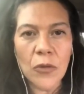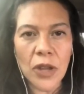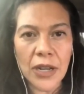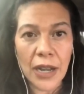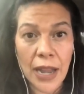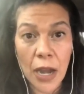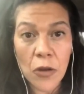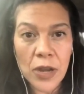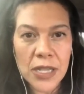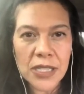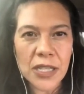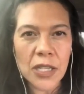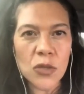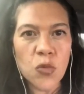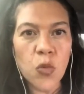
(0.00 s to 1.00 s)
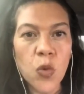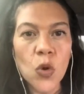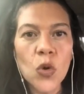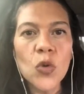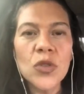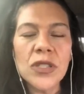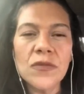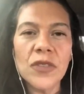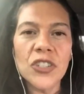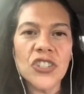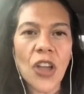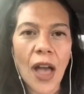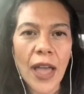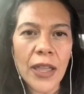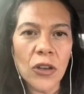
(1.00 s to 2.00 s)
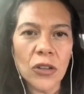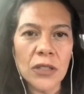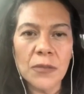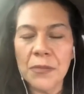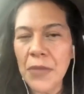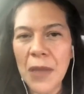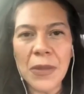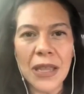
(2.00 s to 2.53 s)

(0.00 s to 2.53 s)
Chiron and Aries, these wounds of the child